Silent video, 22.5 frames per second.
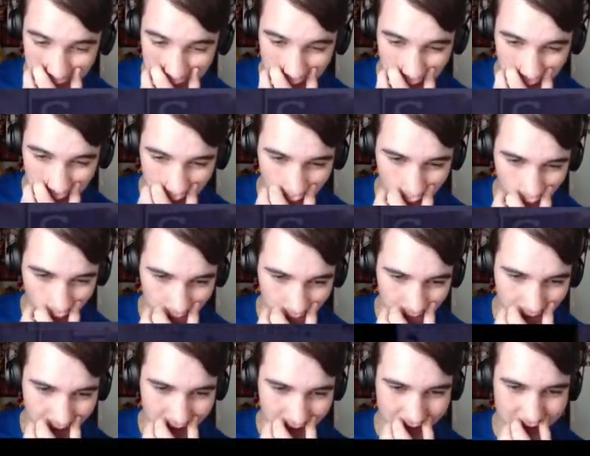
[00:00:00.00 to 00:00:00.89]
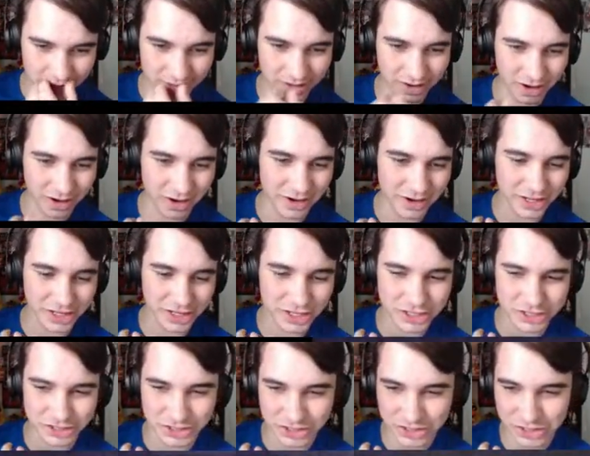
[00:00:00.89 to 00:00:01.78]
Oh my god,
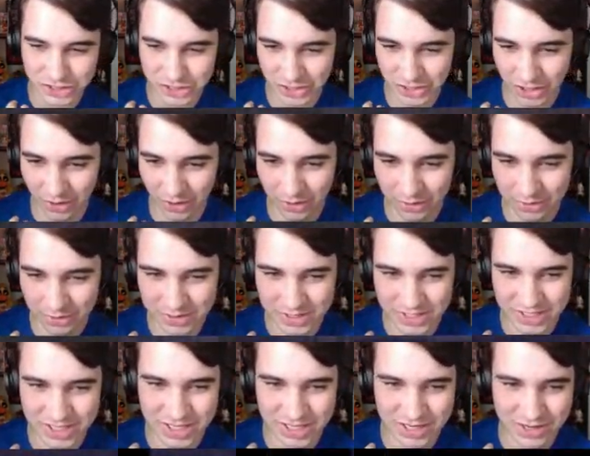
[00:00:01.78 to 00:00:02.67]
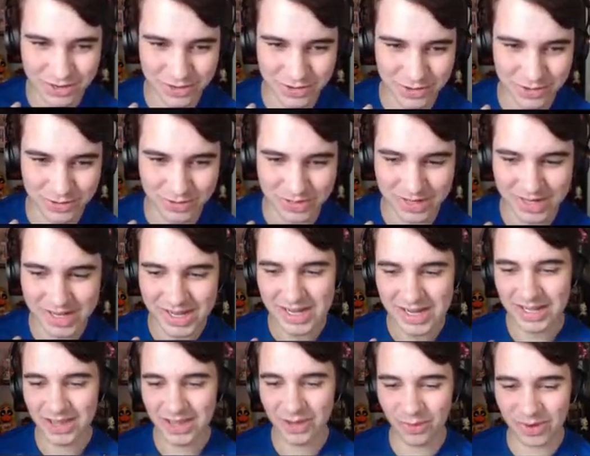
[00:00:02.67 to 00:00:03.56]
he's so cute.
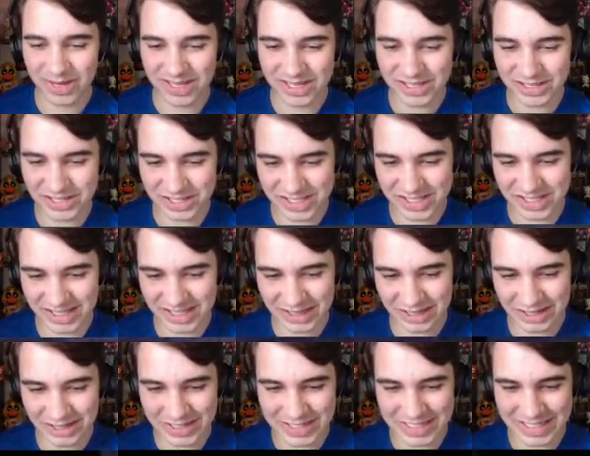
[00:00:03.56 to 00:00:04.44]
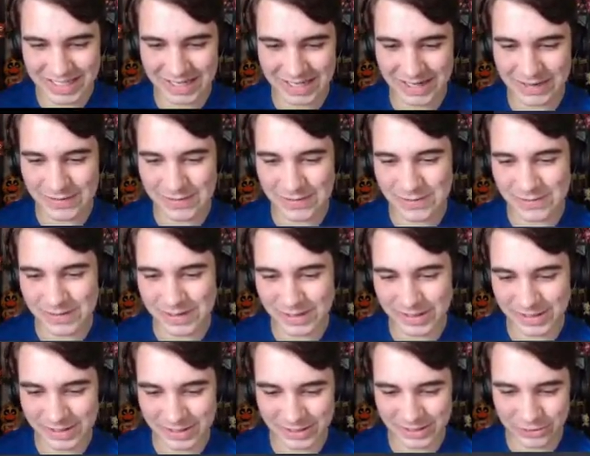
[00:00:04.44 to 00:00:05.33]
The way he just looks at you and
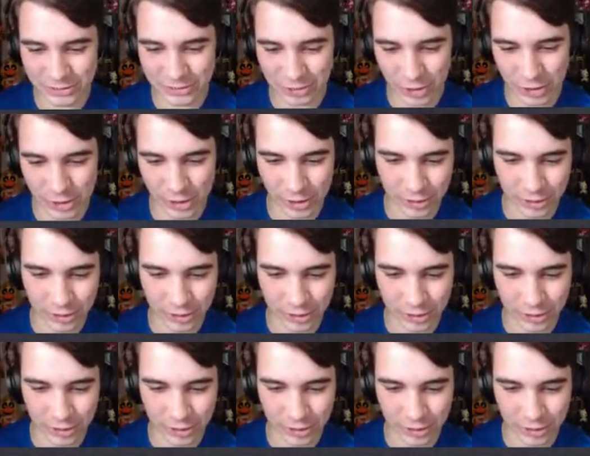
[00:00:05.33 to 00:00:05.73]
says, "Can I